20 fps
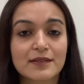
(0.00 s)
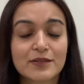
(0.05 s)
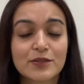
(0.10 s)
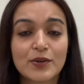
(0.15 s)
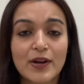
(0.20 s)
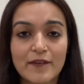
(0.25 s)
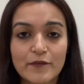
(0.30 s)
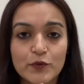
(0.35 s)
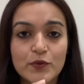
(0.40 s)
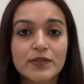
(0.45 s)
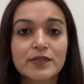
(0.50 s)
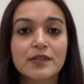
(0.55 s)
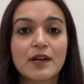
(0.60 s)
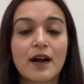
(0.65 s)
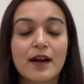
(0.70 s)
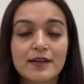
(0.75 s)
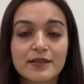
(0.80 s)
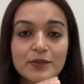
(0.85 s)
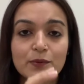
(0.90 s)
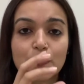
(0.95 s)
You have to
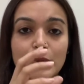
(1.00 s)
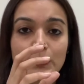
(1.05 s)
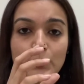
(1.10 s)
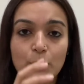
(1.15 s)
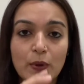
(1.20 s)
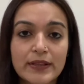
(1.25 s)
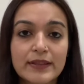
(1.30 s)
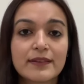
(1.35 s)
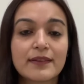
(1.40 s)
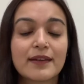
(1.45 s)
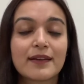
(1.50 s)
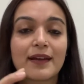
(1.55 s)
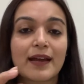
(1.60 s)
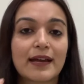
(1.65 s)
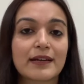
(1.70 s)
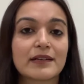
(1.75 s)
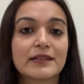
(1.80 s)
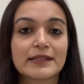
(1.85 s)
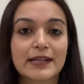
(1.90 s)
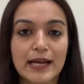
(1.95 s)
start with one thing at
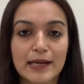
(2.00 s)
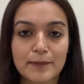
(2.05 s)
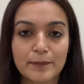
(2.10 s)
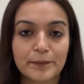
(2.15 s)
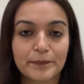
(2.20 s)
a time.